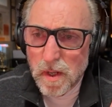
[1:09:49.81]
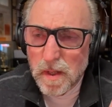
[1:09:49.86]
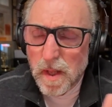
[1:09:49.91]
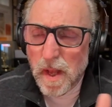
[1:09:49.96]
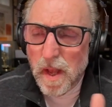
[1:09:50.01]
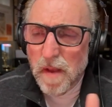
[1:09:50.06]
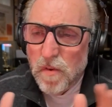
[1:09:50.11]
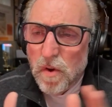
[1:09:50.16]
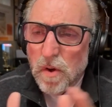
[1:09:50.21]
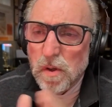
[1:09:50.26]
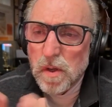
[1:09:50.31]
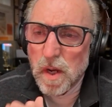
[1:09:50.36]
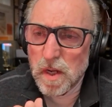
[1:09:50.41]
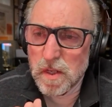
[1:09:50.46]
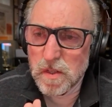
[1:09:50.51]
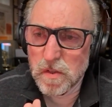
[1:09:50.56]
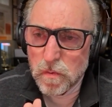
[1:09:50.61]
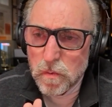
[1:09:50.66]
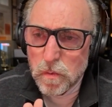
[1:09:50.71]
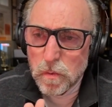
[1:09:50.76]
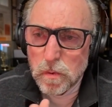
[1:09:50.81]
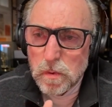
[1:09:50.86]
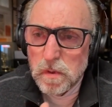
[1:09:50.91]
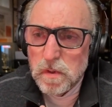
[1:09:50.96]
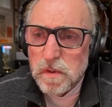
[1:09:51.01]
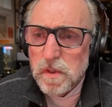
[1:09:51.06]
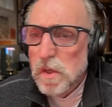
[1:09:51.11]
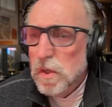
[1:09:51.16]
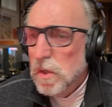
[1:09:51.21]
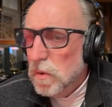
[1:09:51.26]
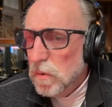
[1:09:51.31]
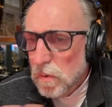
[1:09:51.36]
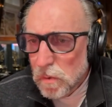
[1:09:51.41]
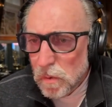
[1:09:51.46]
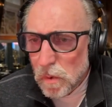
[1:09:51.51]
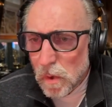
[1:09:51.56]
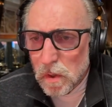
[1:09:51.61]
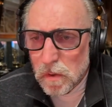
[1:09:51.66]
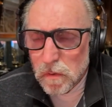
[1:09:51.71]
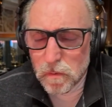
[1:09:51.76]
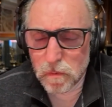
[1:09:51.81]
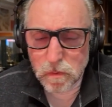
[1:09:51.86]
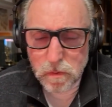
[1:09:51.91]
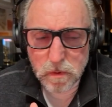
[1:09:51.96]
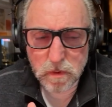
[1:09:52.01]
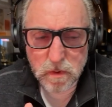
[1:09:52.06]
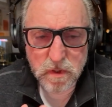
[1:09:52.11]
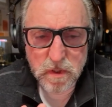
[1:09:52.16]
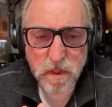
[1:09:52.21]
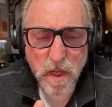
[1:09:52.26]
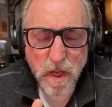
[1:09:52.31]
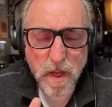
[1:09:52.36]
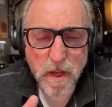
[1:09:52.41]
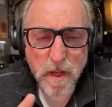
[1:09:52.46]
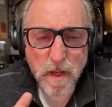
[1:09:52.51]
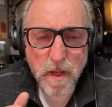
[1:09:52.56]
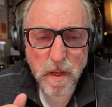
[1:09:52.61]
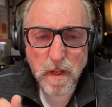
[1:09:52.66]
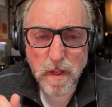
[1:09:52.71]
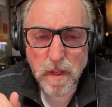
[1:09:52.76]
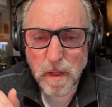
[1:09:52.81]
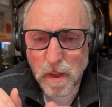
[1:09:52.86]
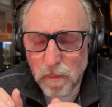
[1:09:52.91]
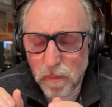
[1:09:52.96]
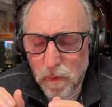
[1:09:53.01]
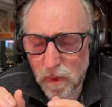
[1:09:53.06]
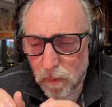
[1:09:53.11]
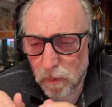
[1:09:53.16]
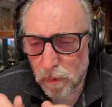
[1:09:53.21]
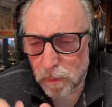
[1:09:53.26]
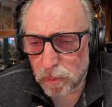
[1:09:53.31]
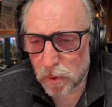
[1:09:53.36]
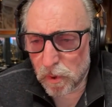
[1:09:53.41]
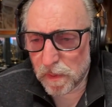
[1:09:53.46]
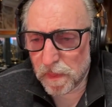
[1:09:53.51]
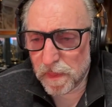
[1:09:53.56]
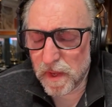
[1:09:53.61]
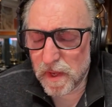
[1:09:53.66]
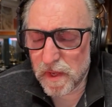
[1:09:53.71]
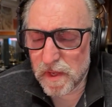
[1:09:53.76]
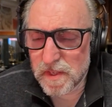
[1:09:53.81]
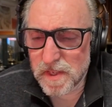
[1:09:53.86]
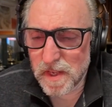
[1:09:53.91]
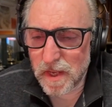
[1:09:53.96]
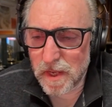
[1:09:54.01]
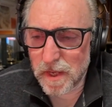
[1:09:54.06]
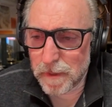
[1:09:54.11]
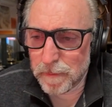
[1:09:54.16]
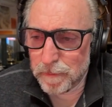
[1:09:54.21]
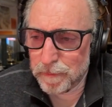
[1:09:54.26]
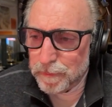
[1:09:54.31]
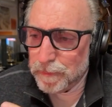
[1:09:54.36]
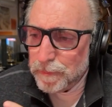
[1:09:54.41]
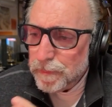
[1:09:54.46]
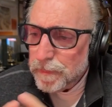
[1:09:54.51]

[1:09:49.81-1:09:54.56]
and they have all kinds of rules and you knew all the rules. And we would put these in,